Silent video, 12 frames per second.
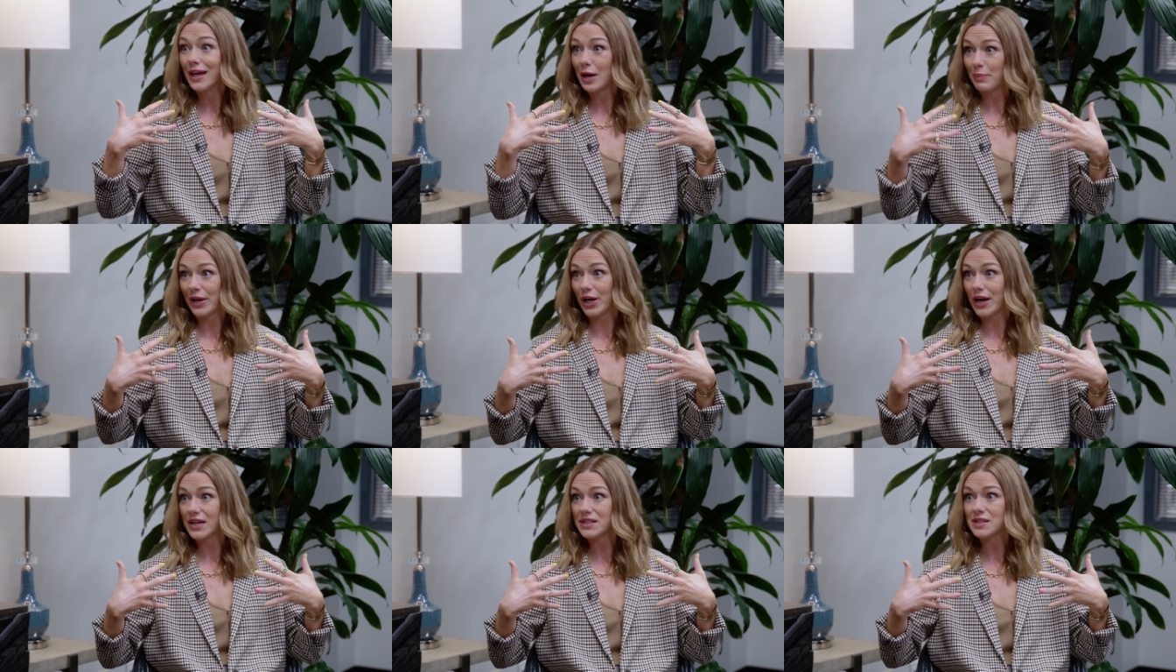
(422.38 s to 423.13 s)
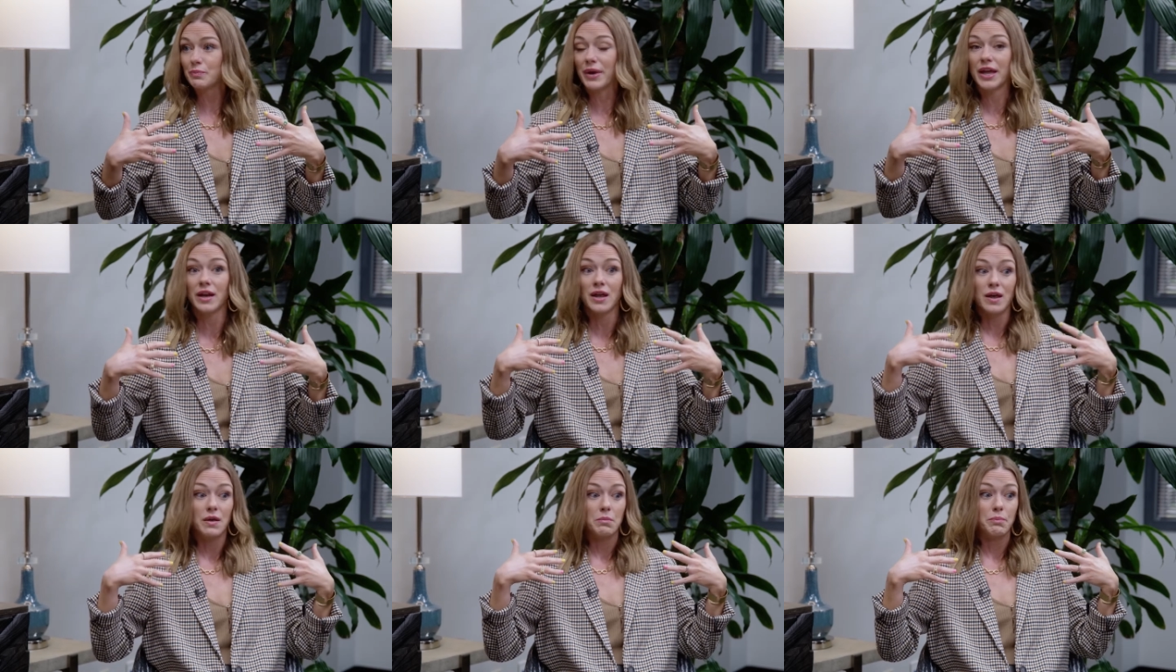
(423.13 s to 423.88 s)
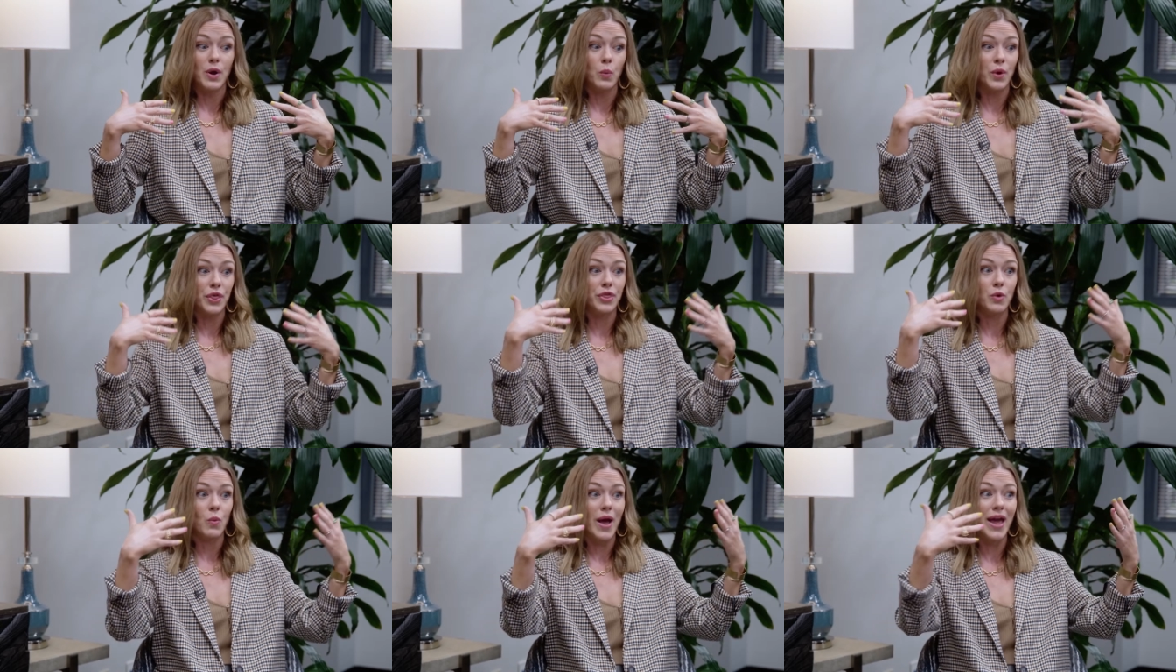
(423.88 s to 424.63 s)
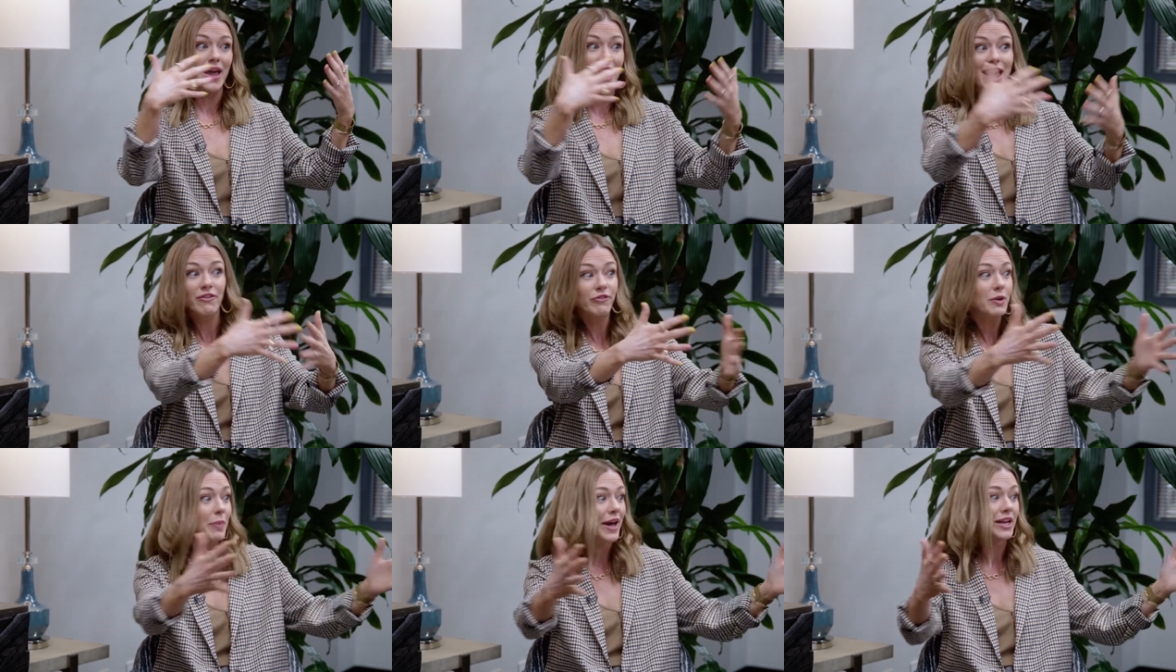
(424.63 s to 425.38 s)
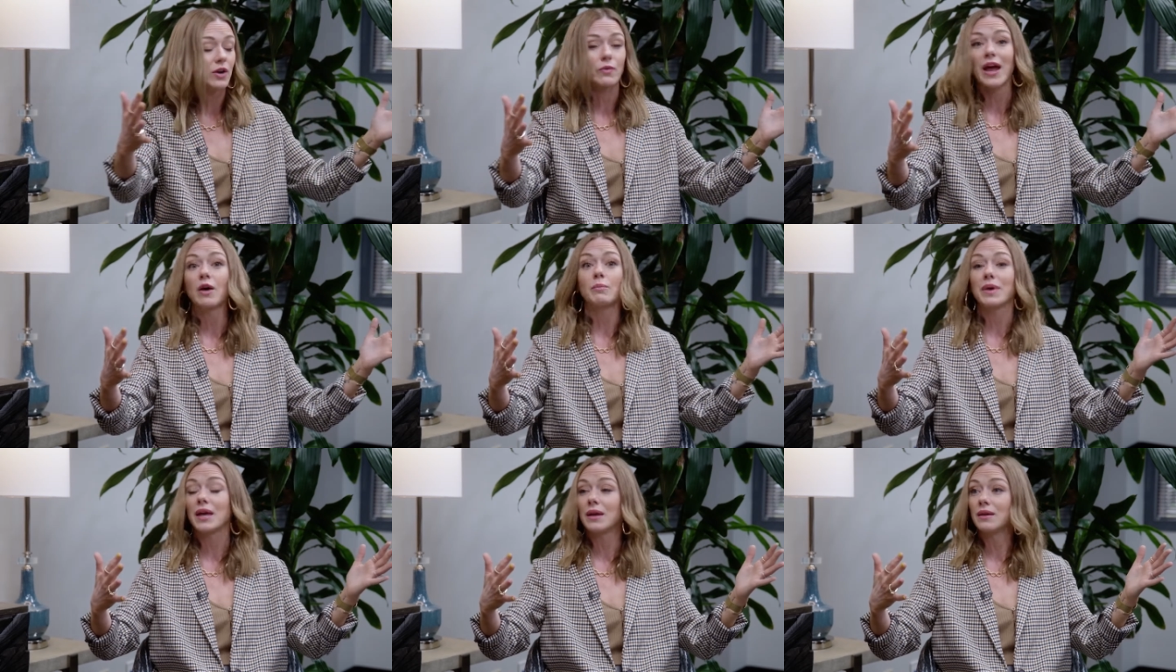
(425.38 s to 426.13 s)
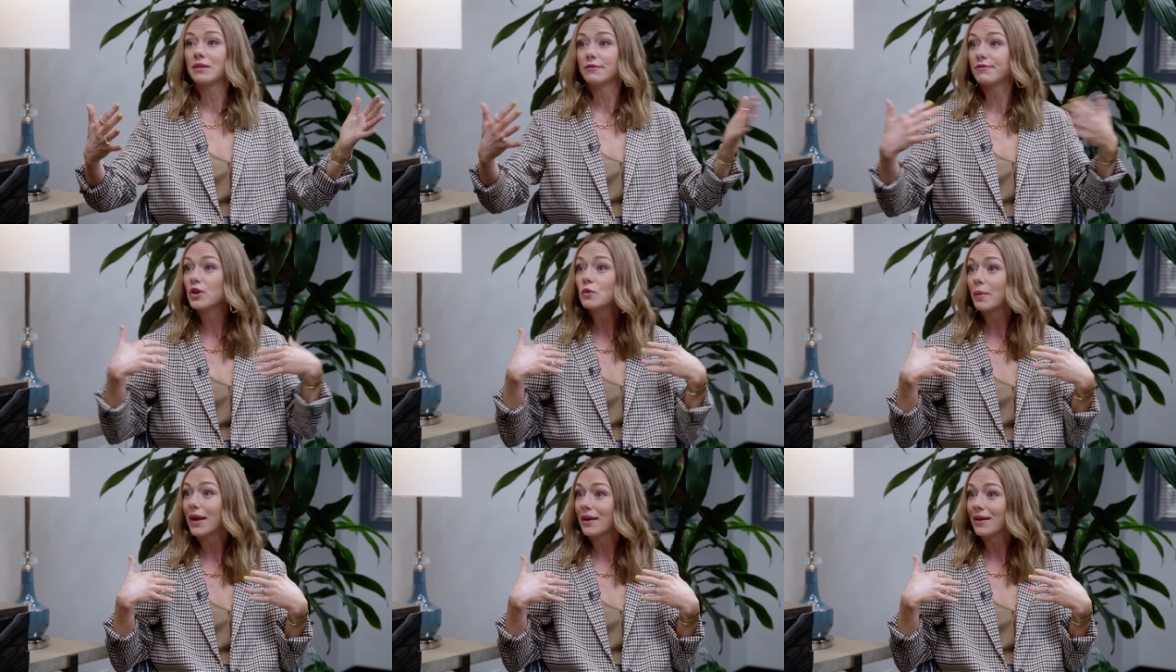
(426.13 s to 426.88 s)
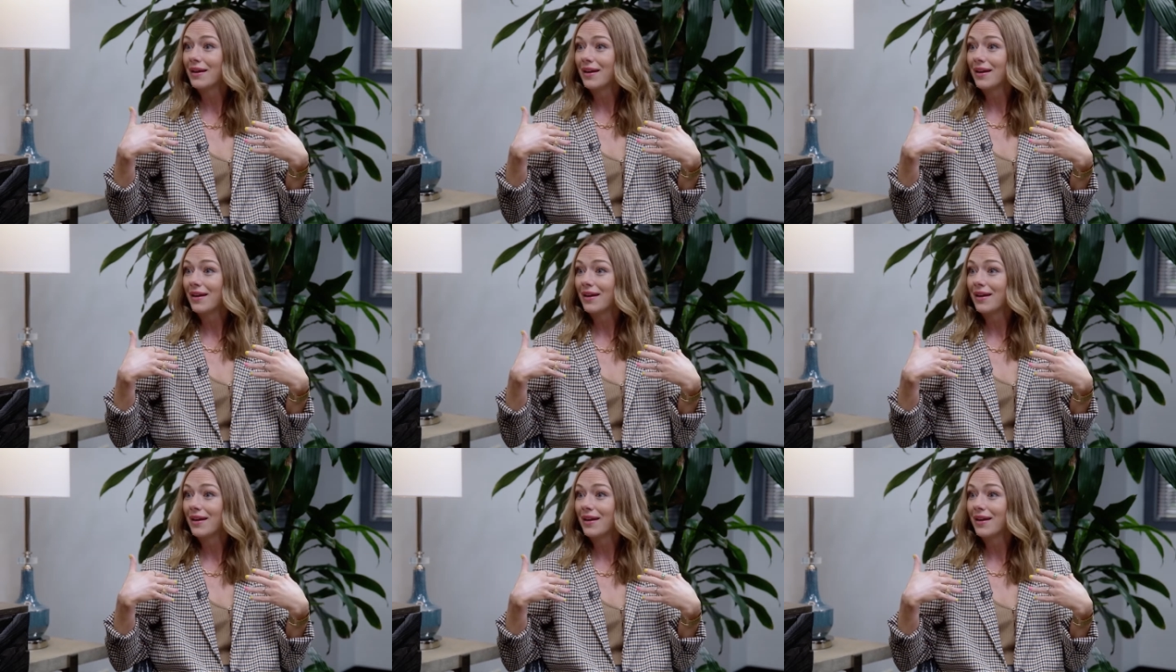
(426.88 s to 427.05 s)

appearance, but, but with the way everybody around me viewed me.